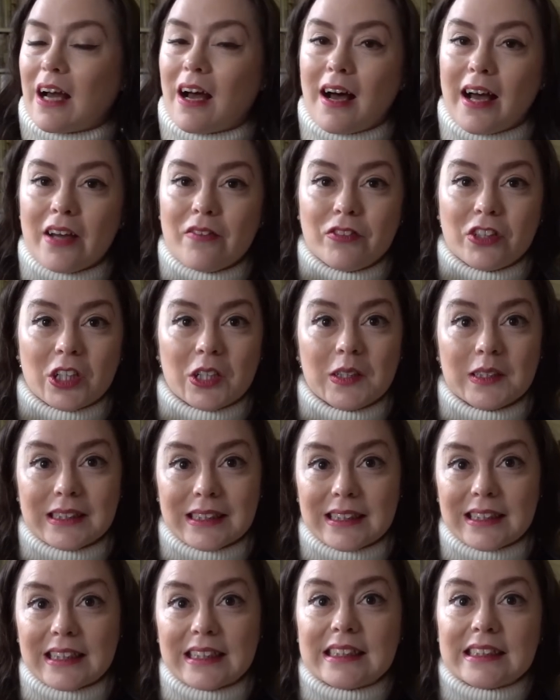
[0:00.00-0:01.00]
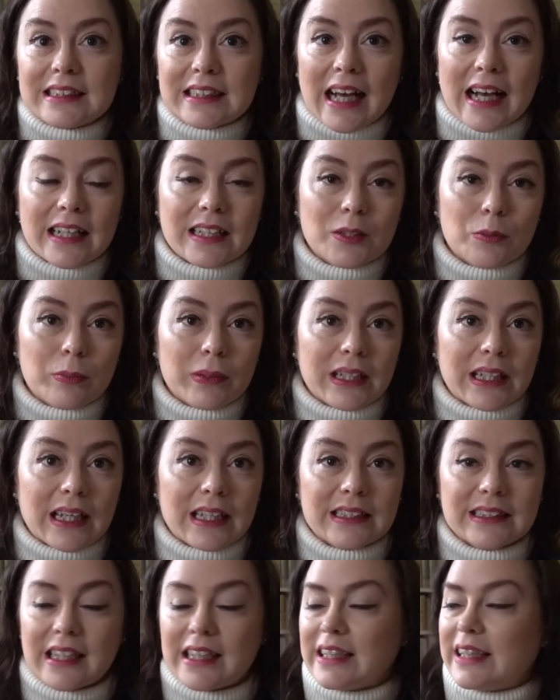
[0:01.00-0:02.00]
I've chosen this set
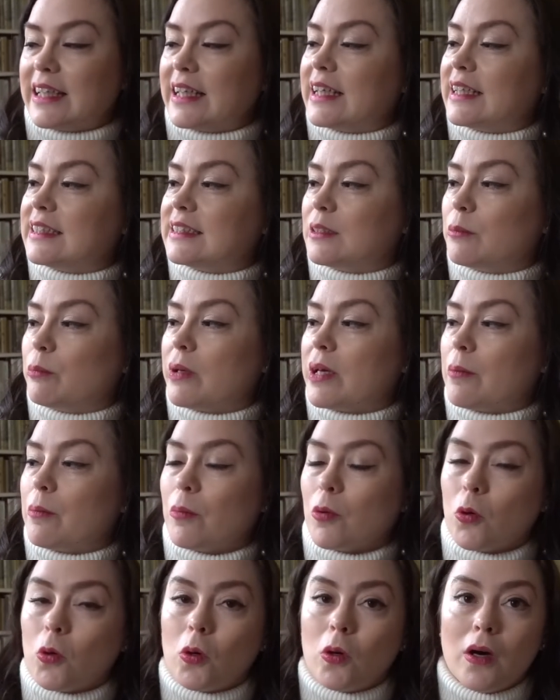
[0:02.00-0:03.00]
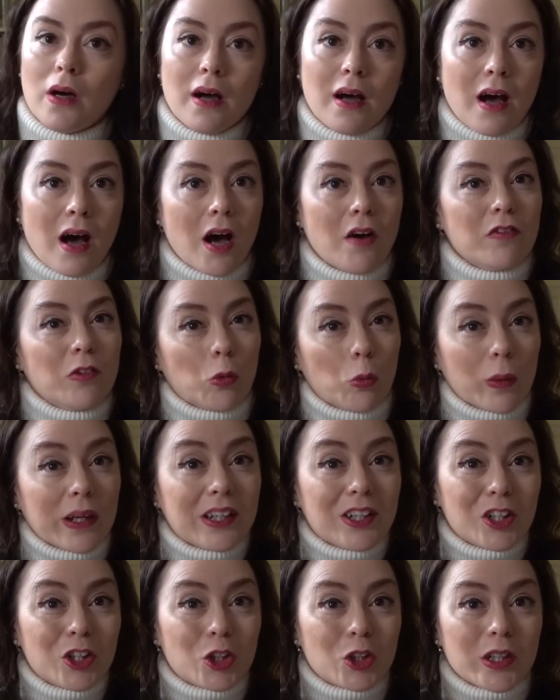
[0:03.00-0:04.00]
because I think it's a bit more of a
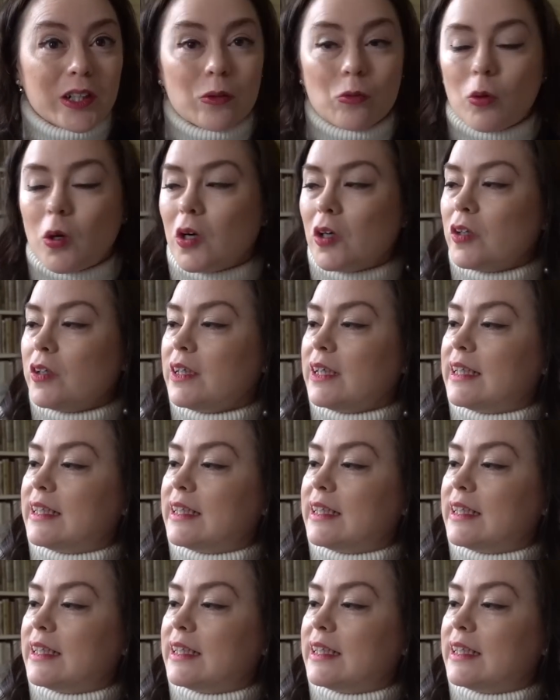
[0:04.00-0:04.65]
wintry one.